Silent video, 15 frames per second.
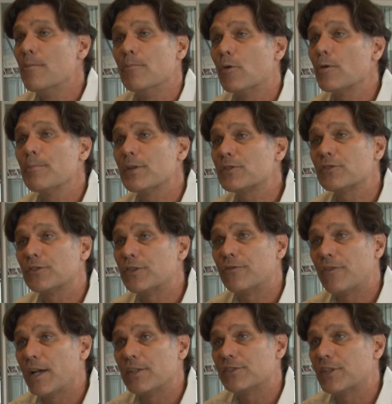more missile
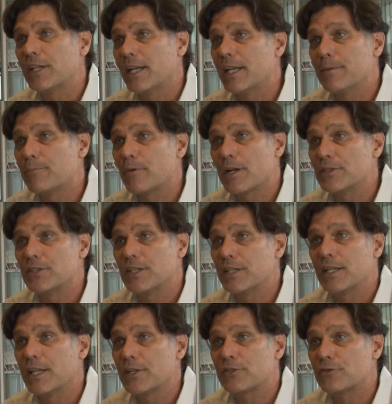defense than any president
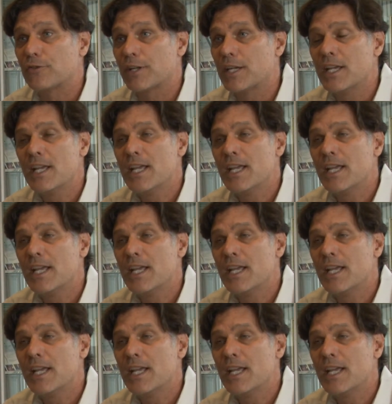in history,